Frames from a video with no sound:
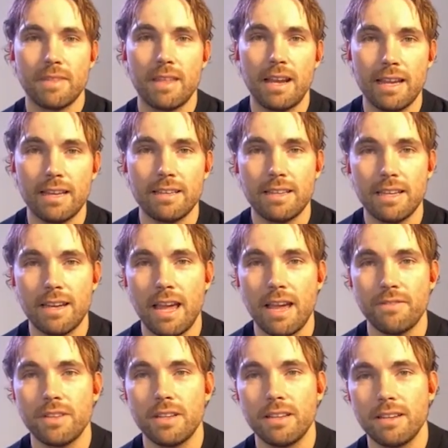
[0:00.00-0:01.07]
that I did
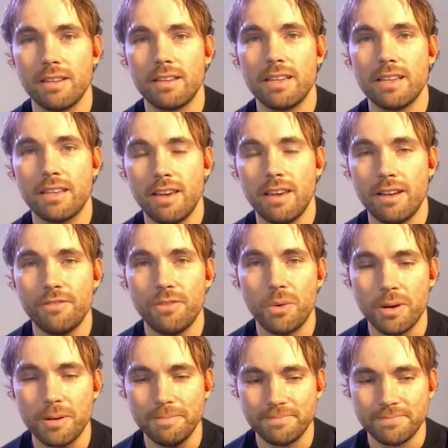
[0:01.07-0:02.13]
have to get cut
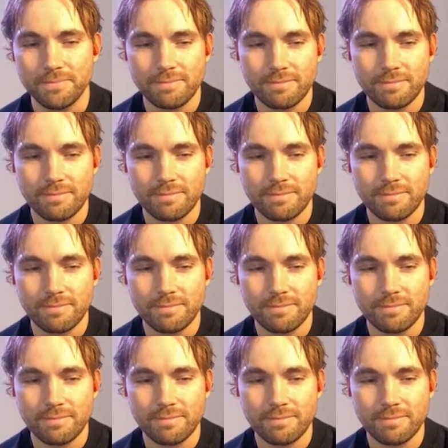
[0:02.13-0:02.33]
for.